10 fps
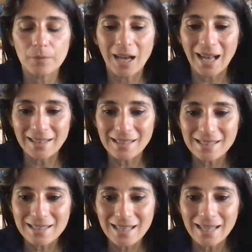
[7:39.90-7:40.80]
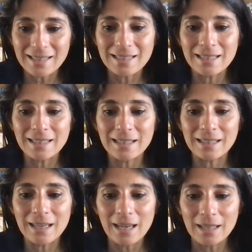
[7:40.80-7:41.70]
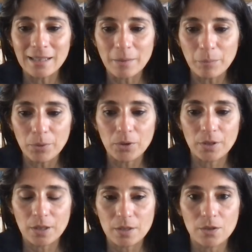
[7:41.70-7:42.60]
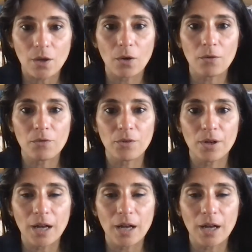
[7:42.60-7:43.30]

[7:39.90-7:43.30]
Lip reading: understanding the importance of